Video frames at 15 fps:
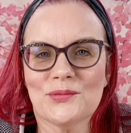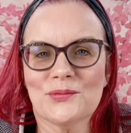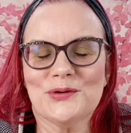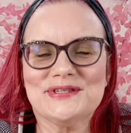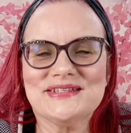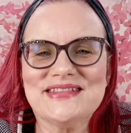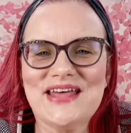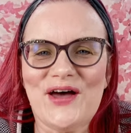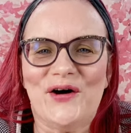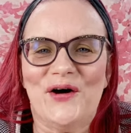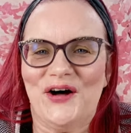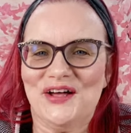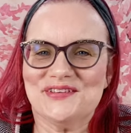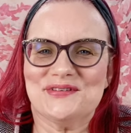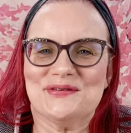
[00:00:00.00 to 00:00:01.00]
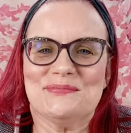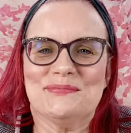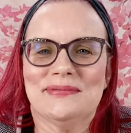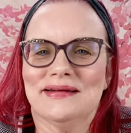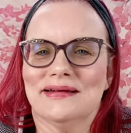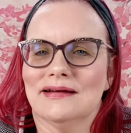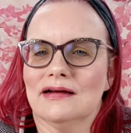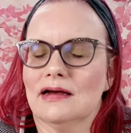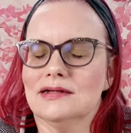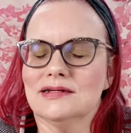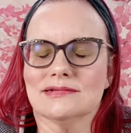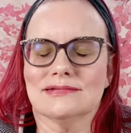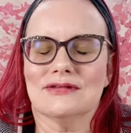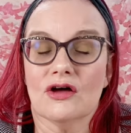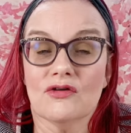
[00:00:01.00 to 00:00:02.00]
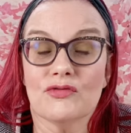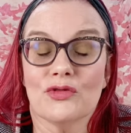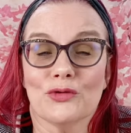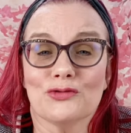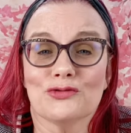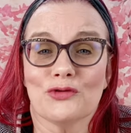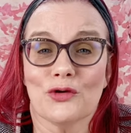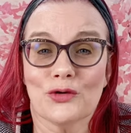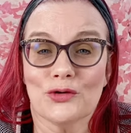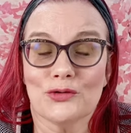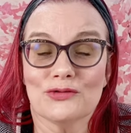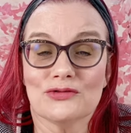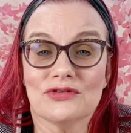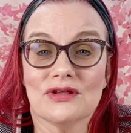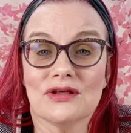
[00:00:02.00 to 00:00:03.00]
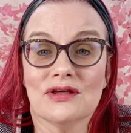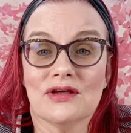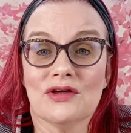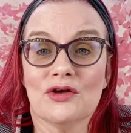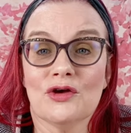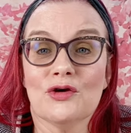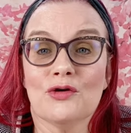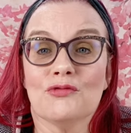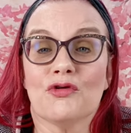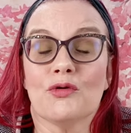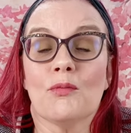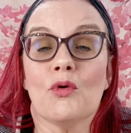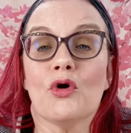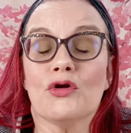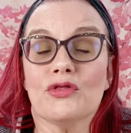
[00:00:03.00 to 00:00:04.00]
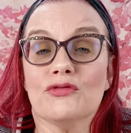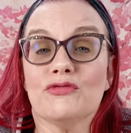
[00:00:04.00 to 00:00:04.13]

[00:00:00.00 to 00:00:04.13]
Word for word: Wasn't that awesome? I just love those photos. For more of the